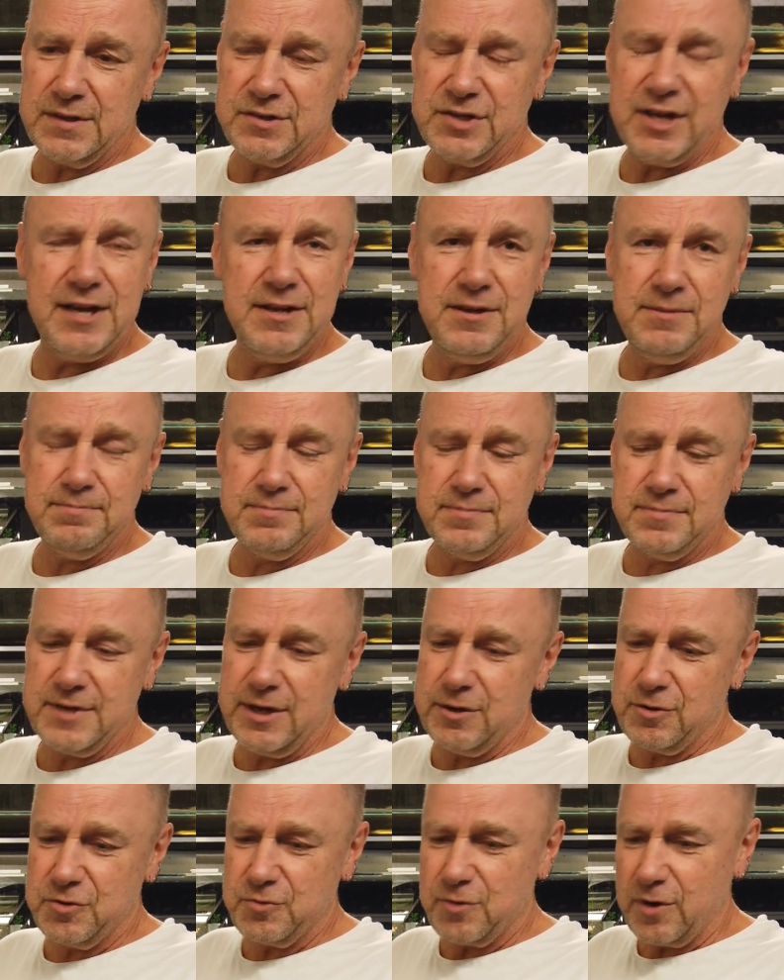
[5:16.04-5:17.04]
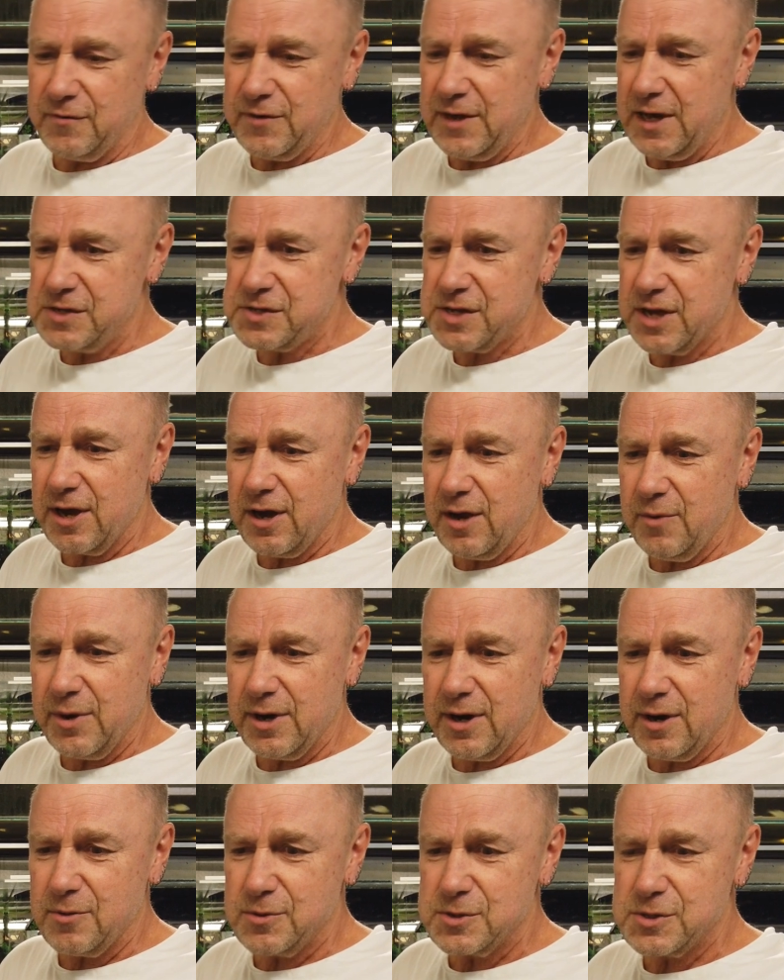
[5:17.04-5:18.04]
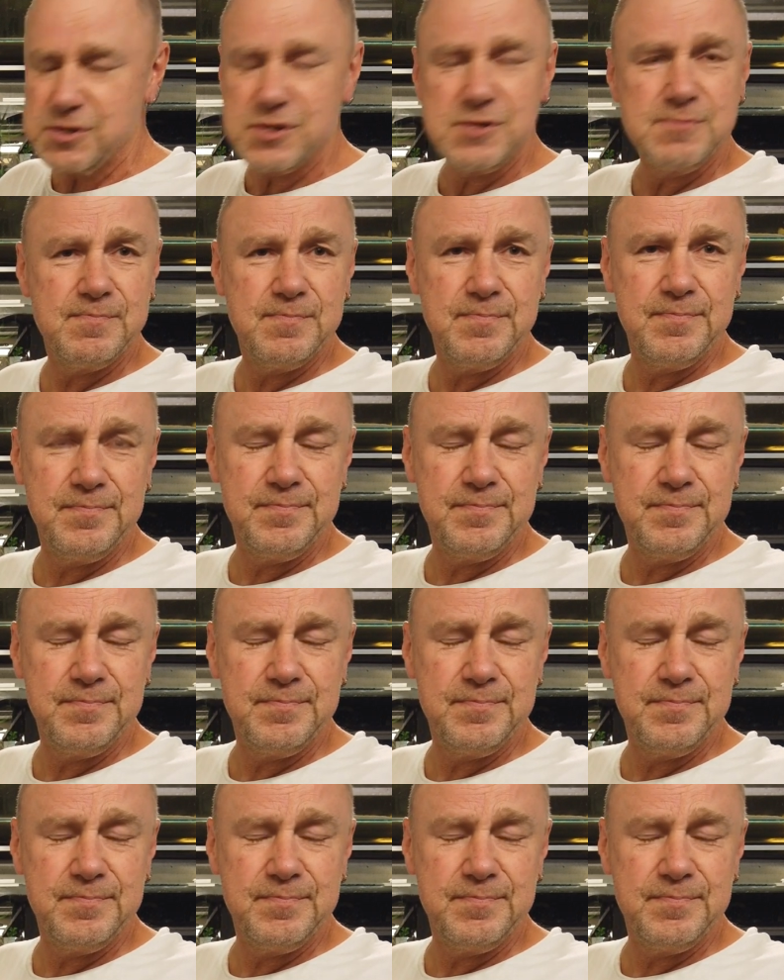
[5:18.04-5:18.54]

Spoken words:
10 or 12 years ago, when I was